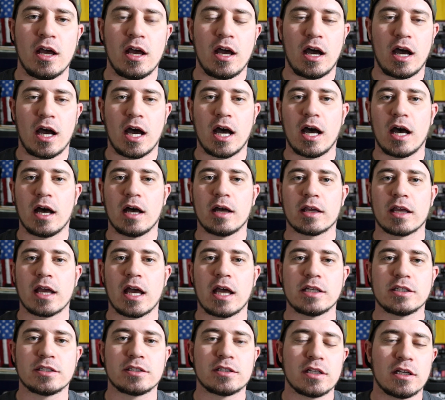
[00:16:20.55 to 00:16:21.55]

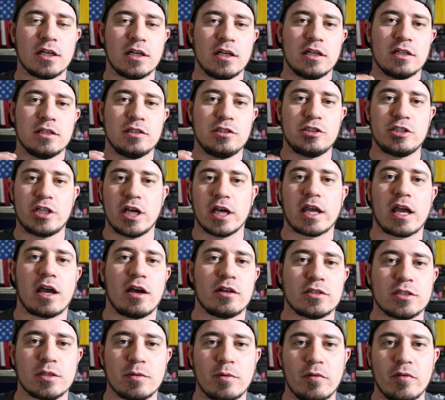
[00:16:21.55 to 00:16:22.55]
Guys, check
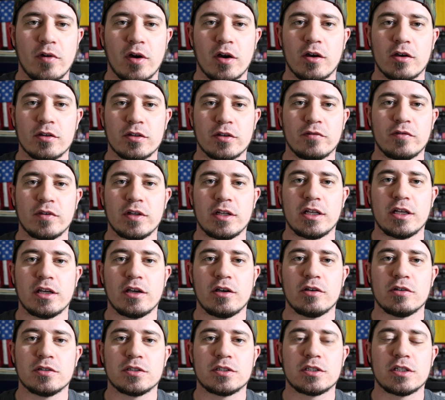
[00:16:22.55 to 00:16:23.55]
out some of our other
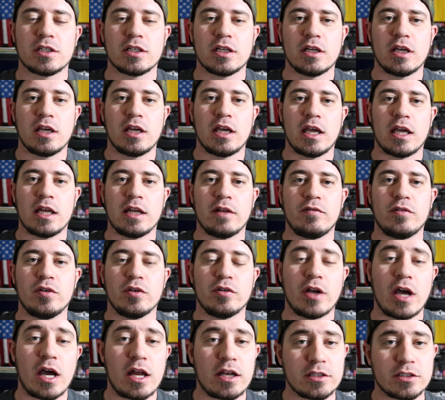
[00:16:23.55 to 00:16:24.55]
videos, and if
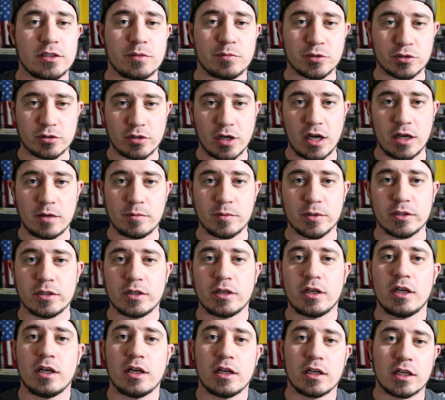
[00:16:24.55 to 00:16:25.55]
you're not a
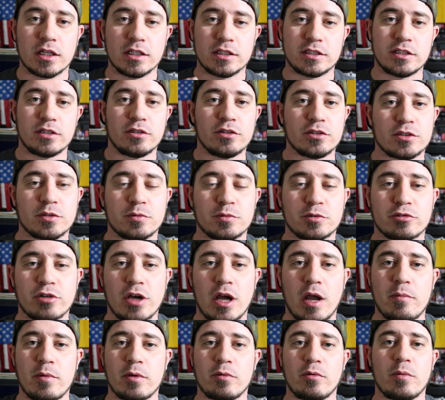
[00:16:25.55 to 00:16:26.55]
subscriber, consider
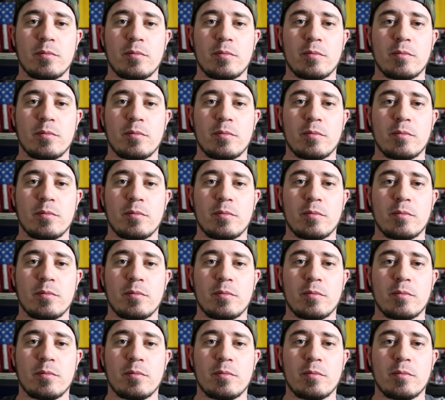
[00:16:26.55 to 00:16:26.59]
subscribing.